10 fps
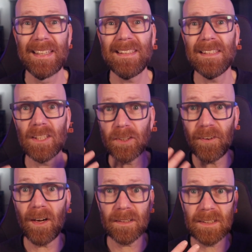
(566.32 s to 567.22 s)
this is as
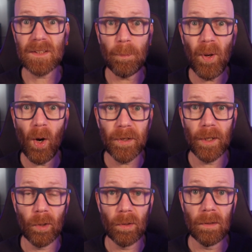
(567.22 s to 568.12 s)
fast as a pot
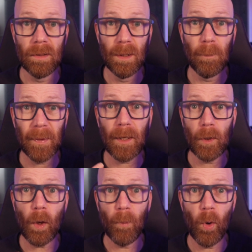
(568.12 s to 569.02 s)
noodle, but a
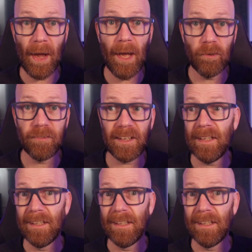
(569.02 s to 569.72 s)
lot more healthy.